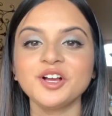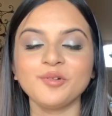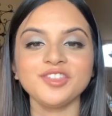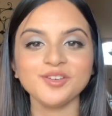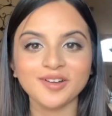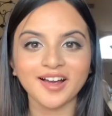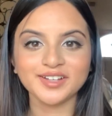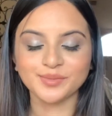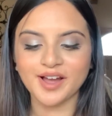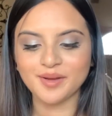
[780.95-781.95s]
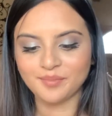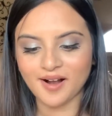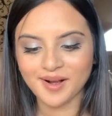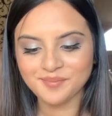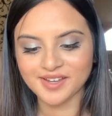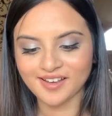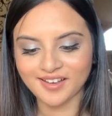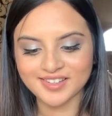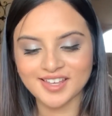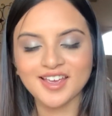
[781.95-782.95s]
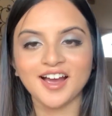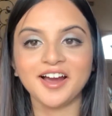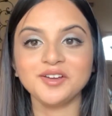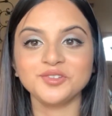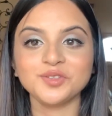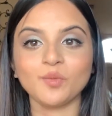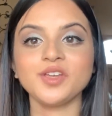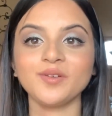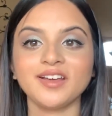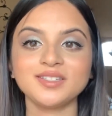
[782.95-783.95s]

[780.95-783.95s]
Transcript: with you guys what I bought, because I just want you guys